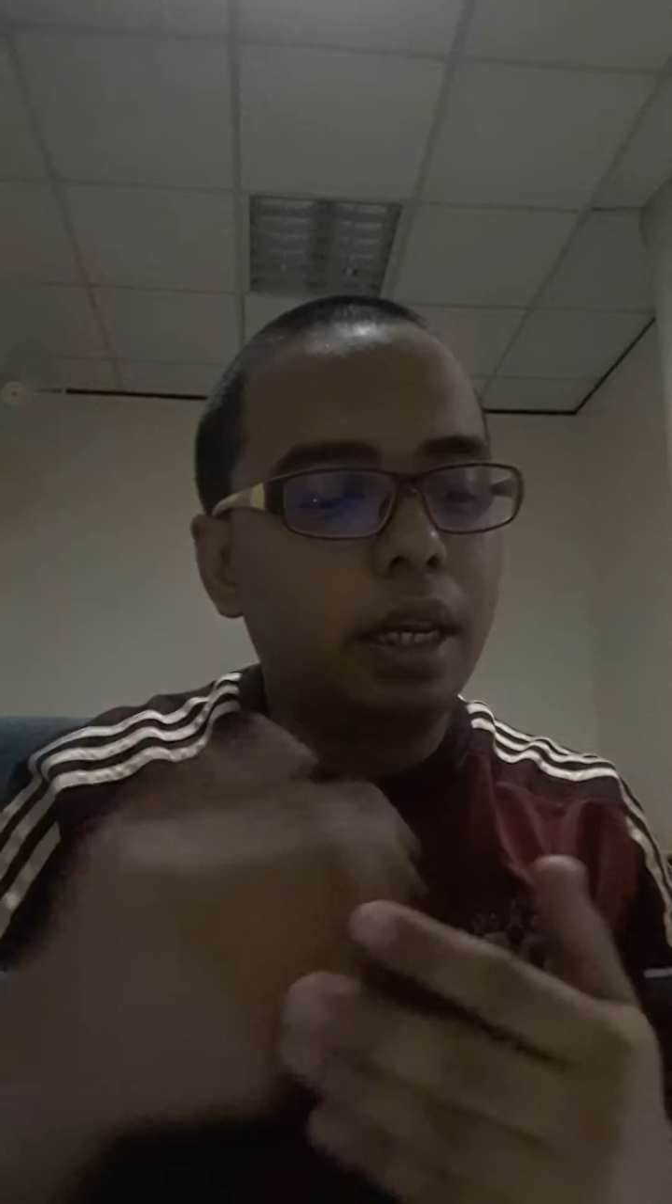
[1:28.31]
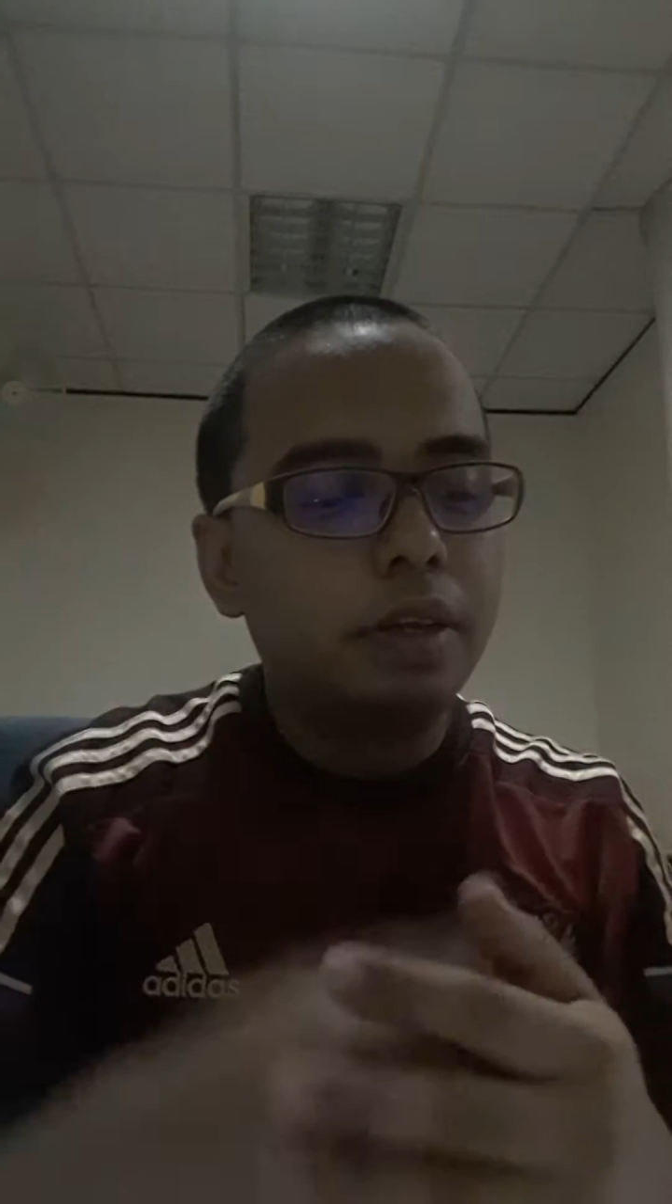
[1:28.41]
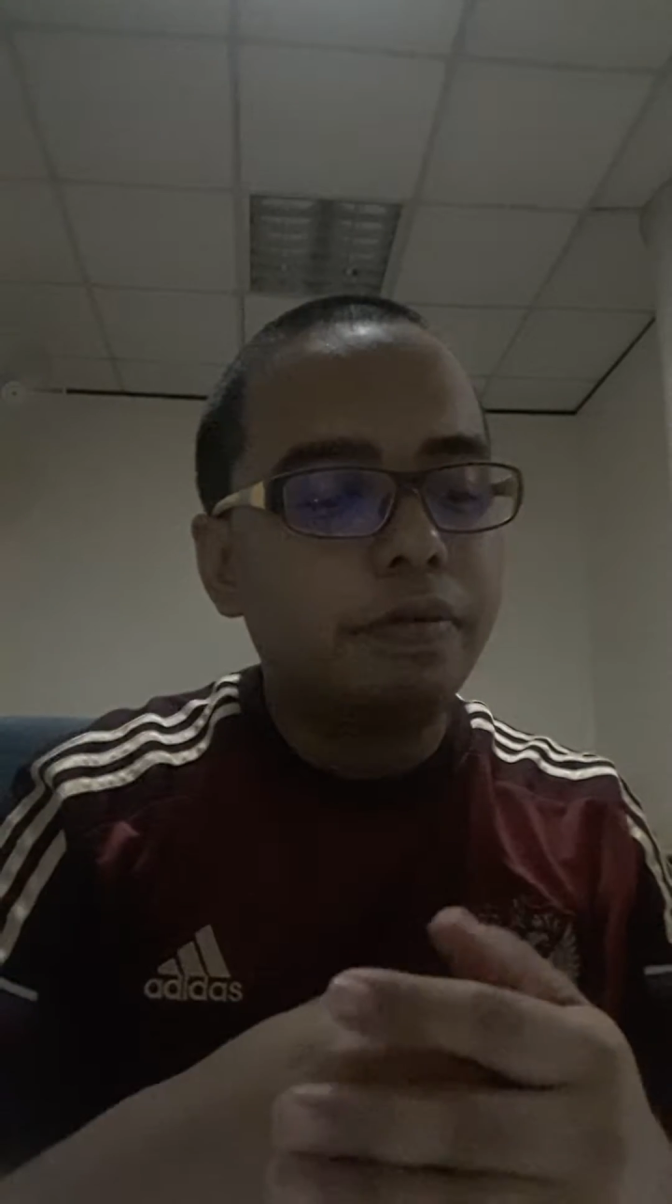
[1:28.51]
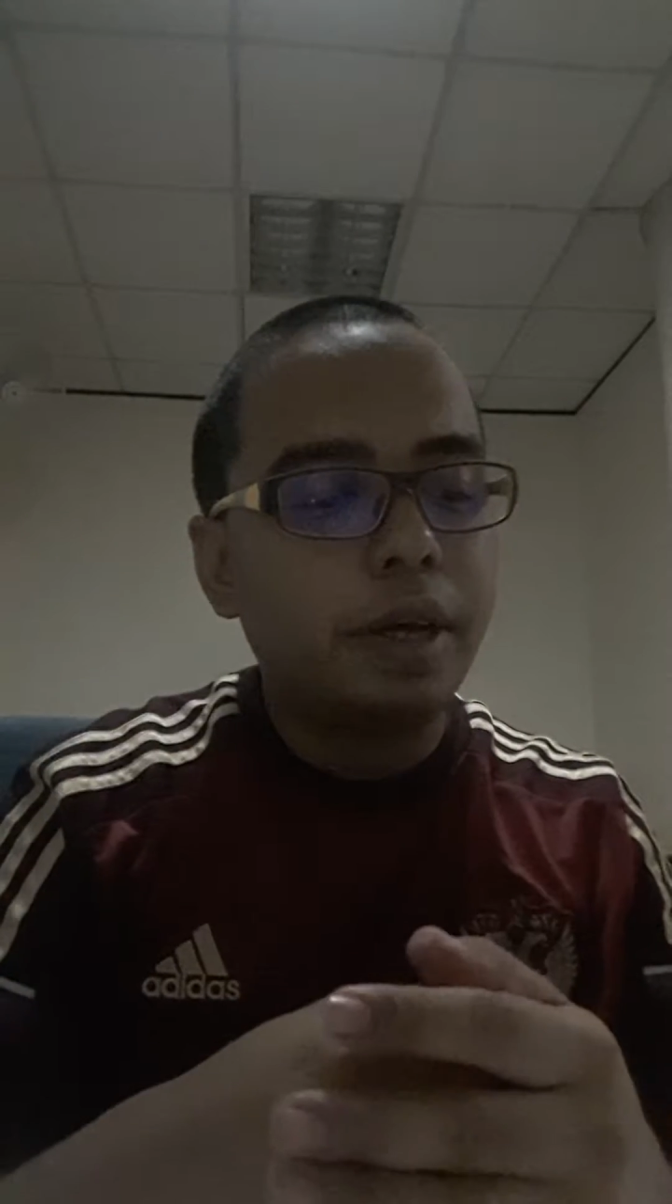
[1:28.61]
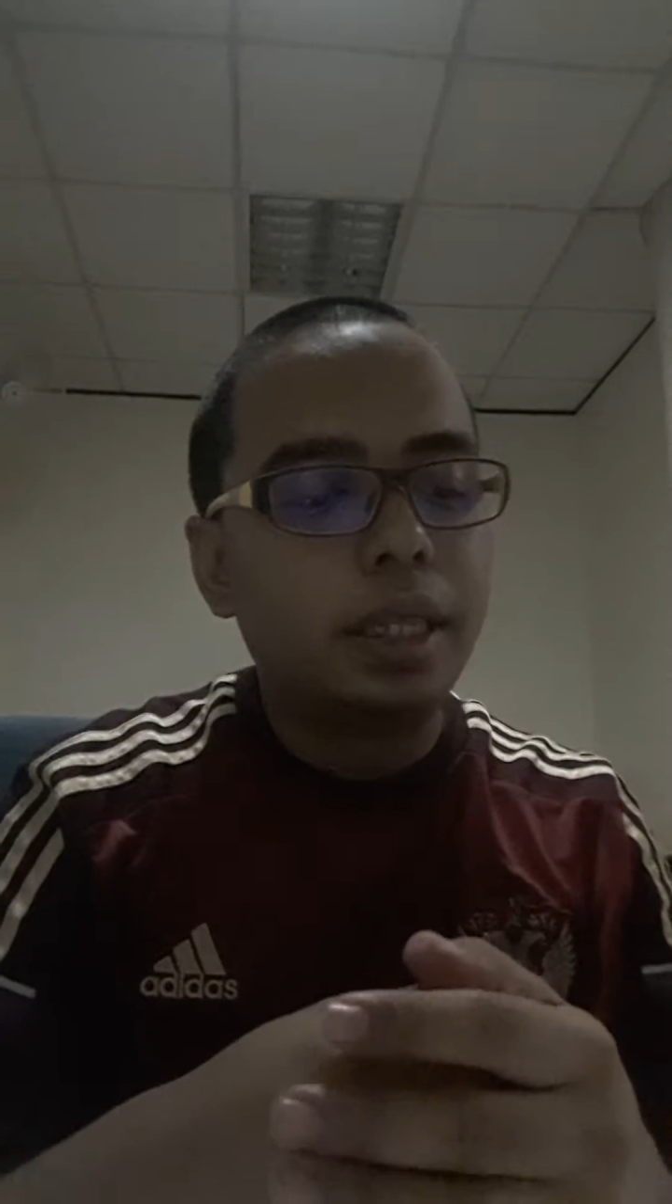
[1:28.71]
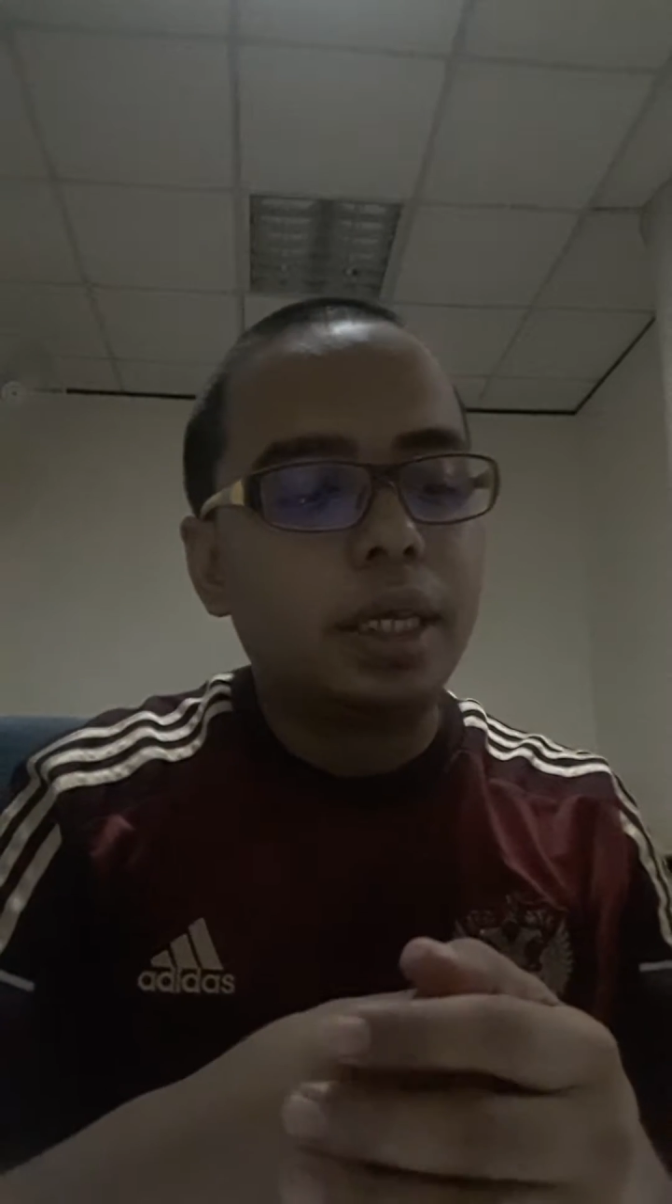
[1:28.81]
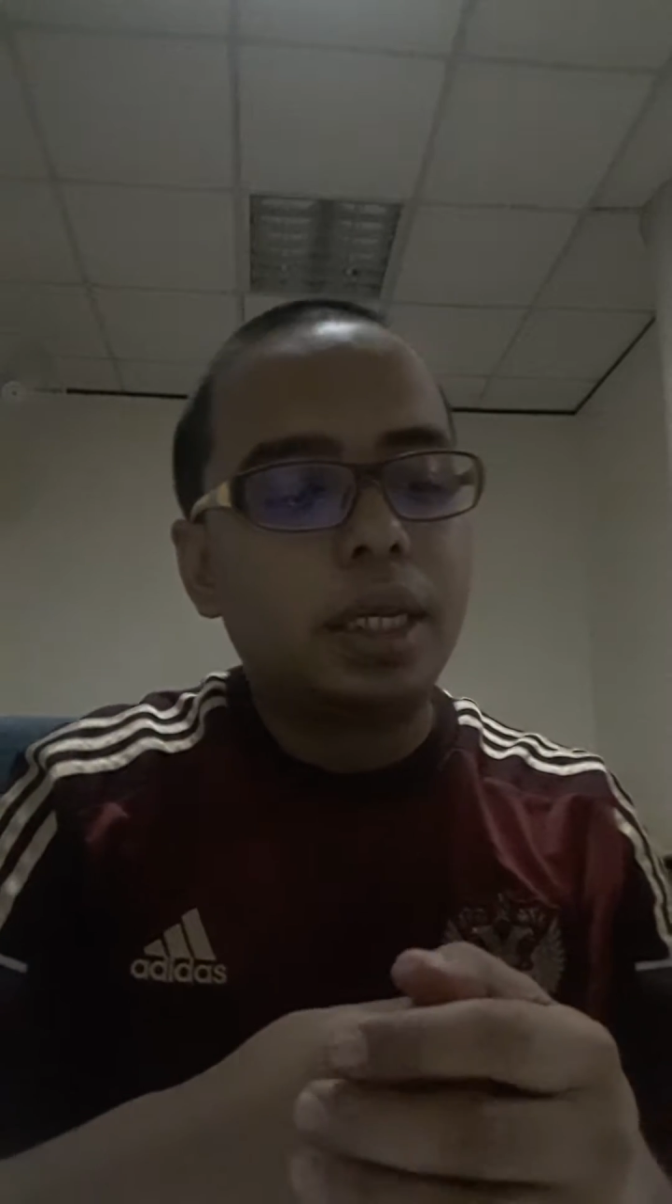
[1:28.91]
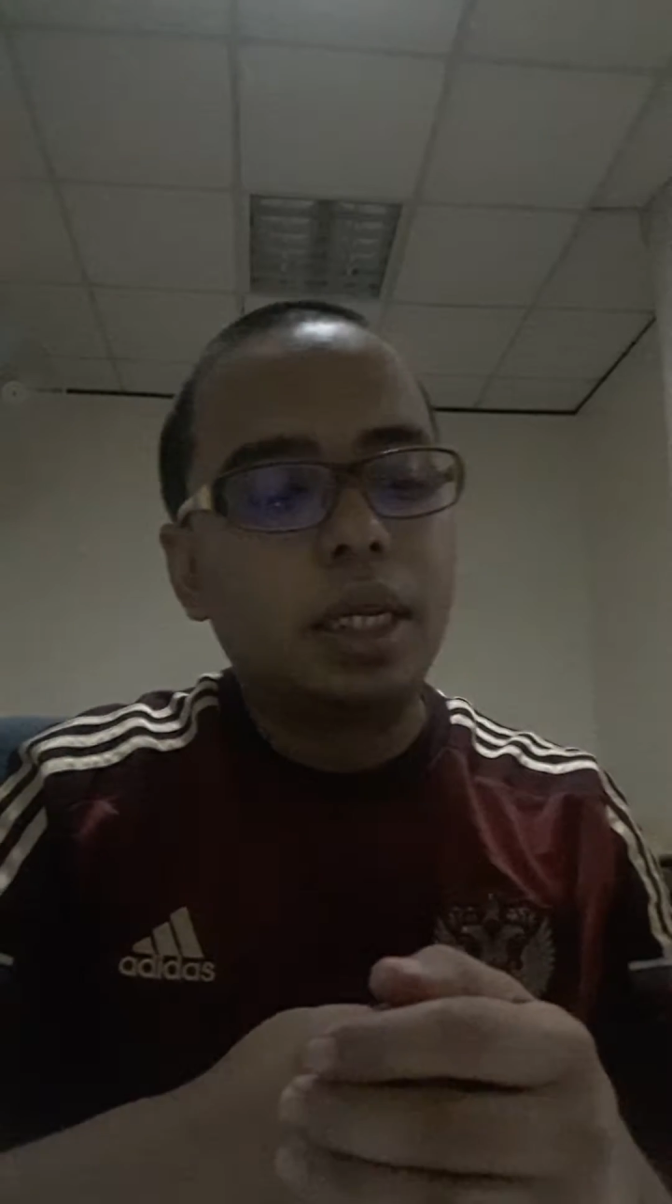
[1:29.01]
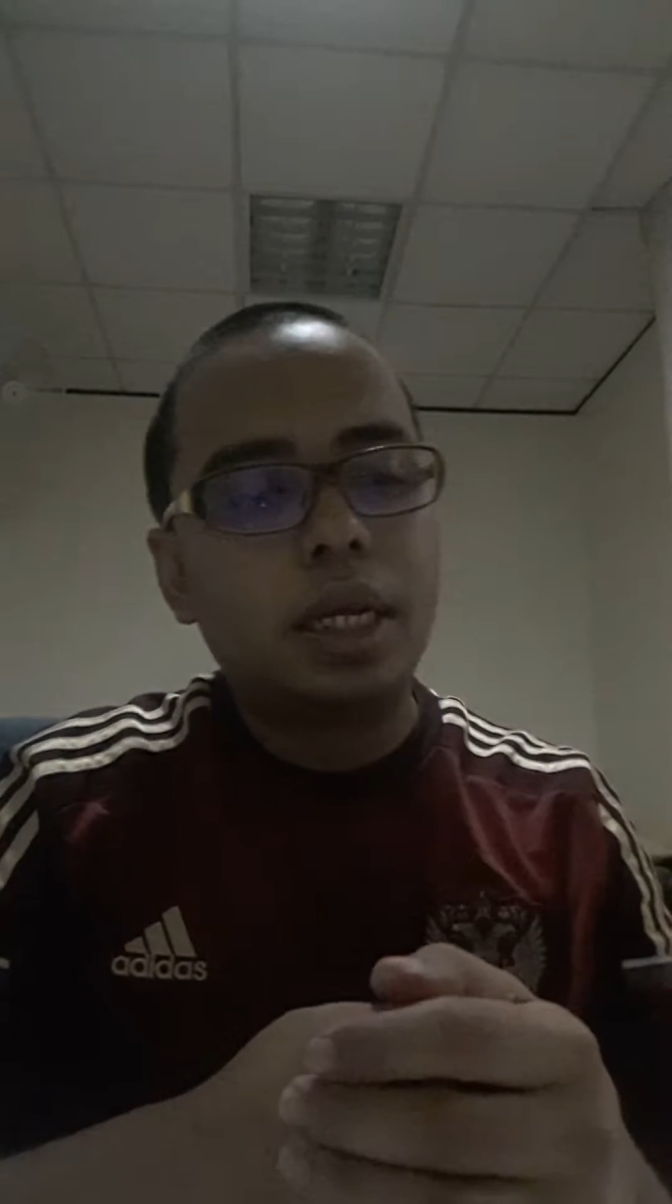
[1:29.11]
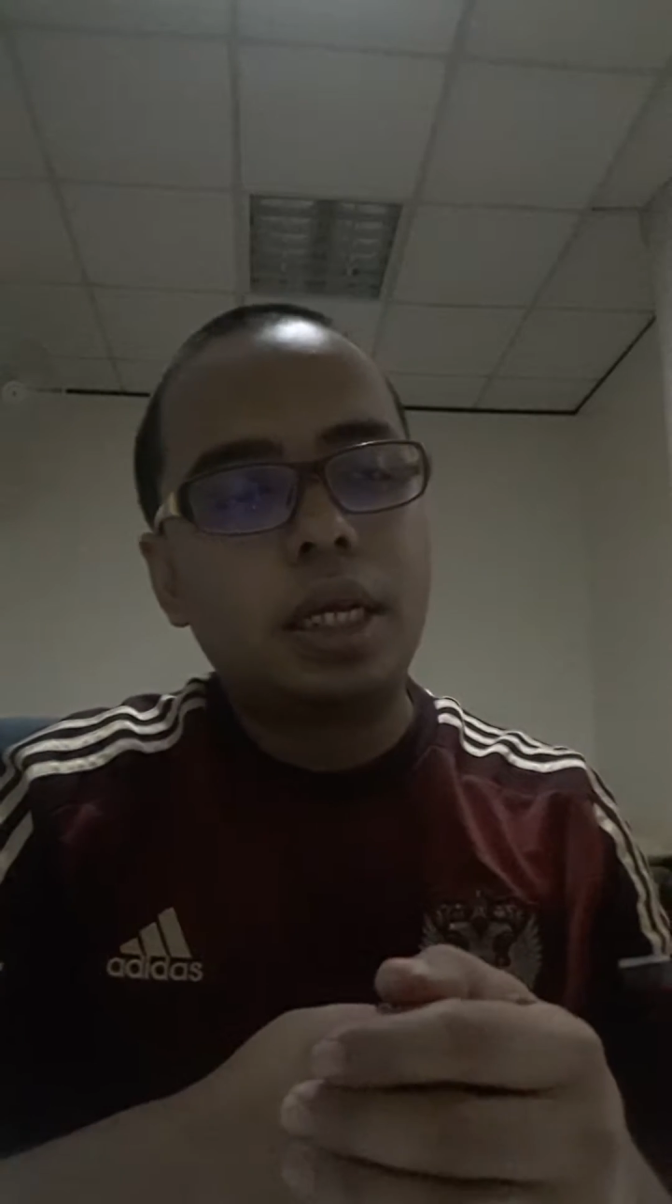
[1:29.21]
elevated